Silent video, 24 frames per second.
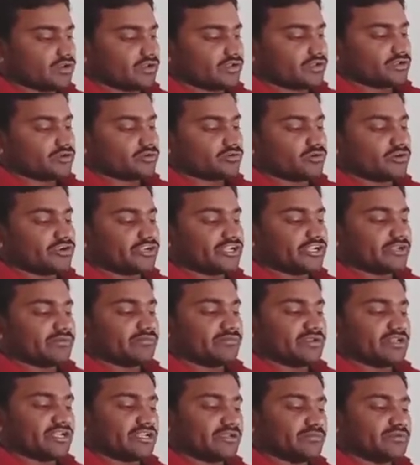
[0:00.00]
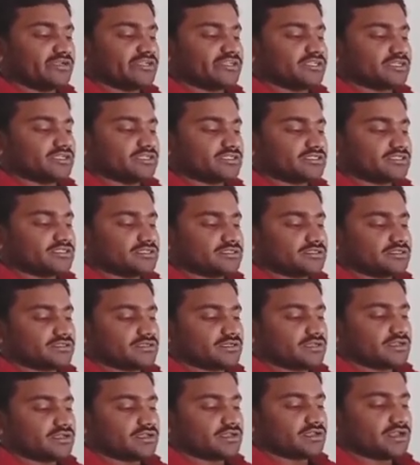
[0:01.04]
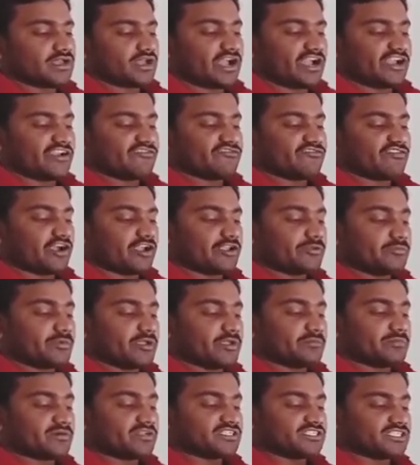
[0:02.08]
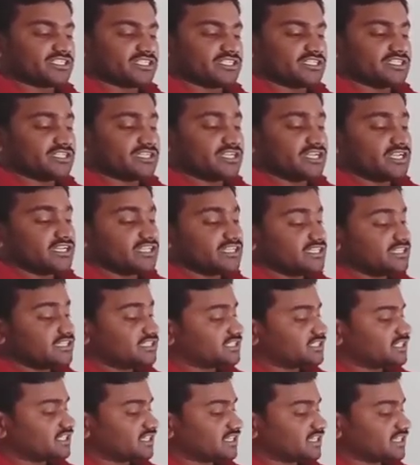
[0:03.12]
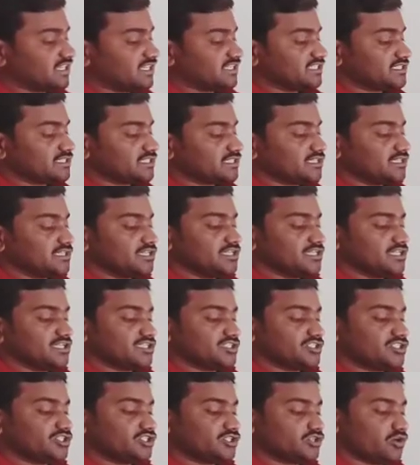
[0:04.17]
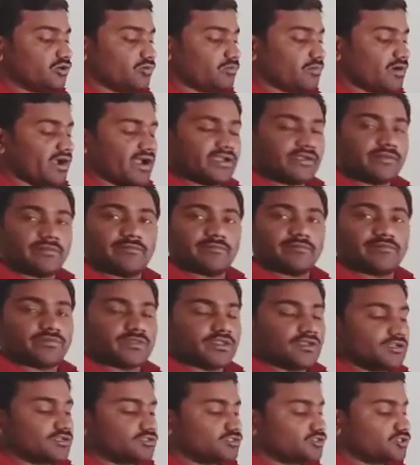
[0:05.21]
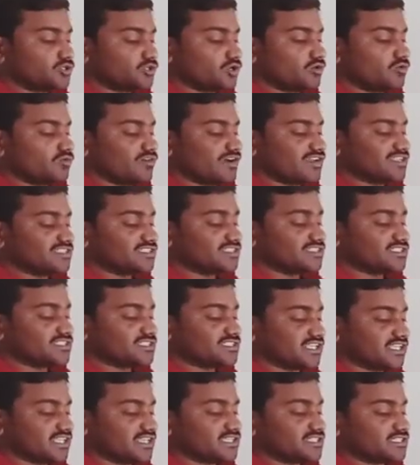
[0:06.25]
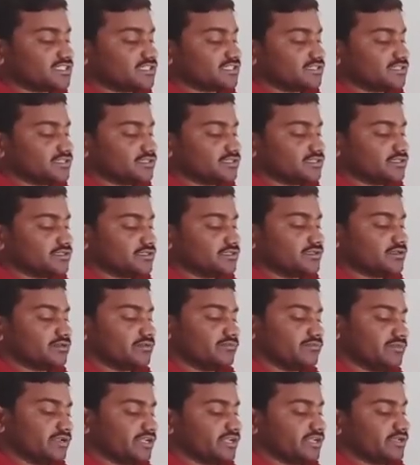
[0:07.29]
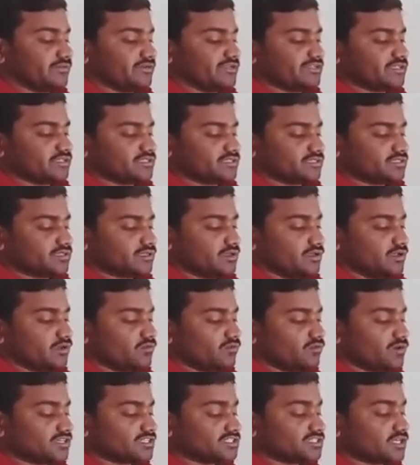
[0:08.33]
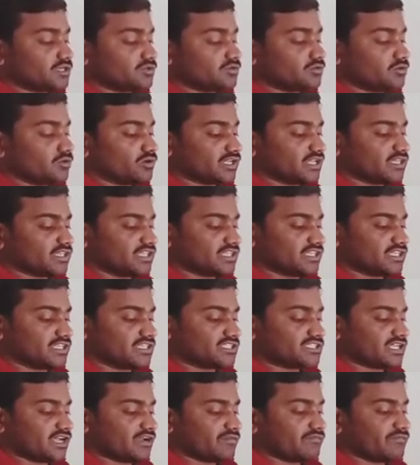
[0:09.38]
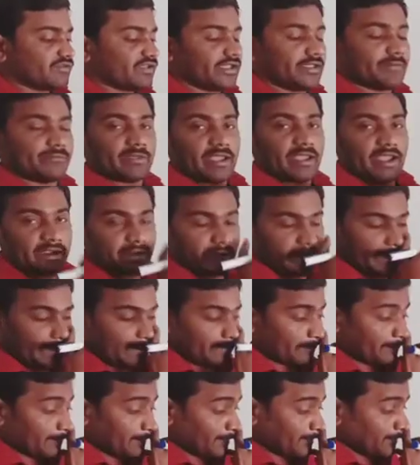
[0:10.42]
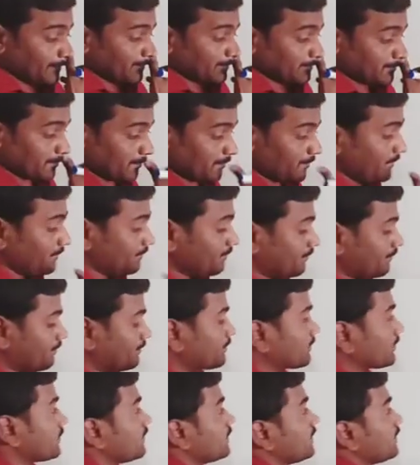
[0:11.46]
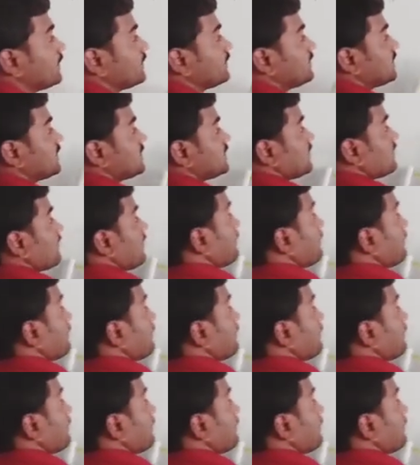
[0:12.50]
20 millimeters, and 5 paper sheets, each thickness is 0.016 millimeters. What is the total thickness of a pack? So there is a